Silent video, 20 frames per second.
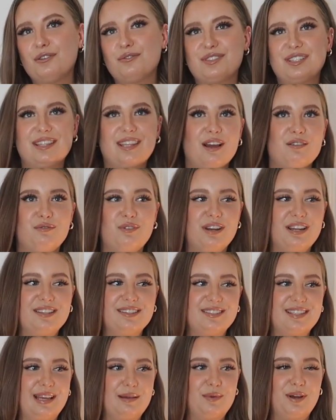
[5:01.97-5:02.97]
Obviously, the other one
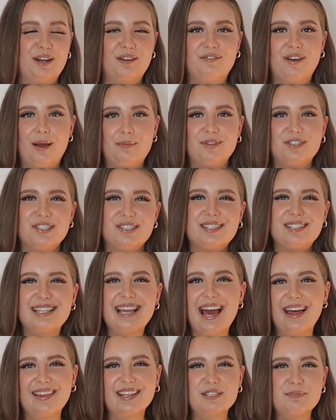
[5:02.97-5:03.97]
is the same kind of vibe. It's just,
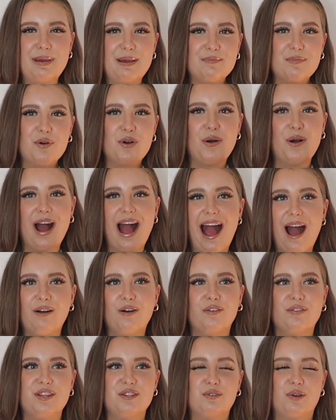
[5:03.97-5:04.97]
yeah, there's a bit more
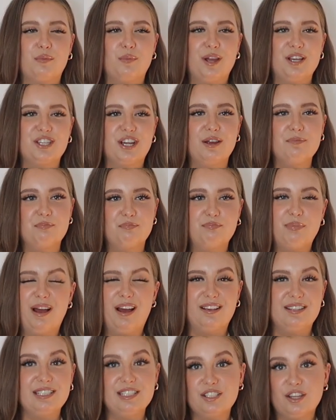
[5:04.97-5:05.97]
out on this one, which I
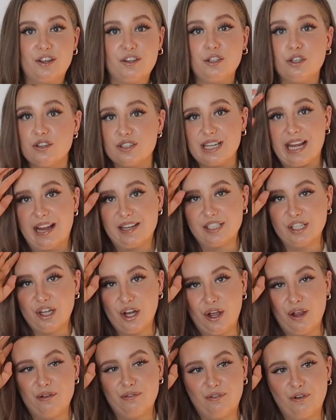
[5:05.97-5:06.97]
personally don't usually actually
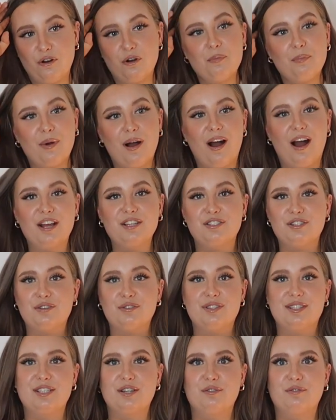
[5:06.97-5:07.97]
go for, but I do
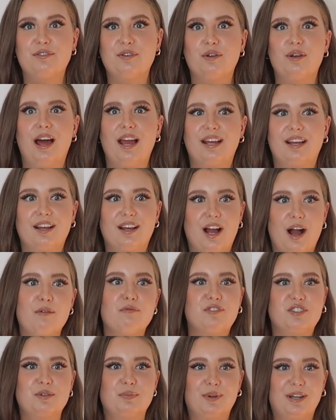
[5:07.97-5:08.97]
feel
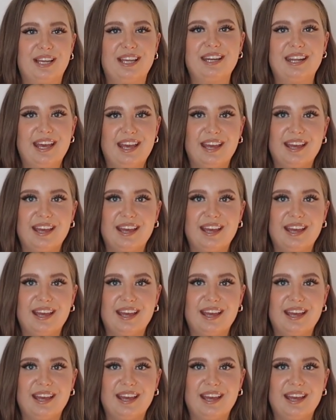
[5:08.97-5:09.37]
comfortable in it.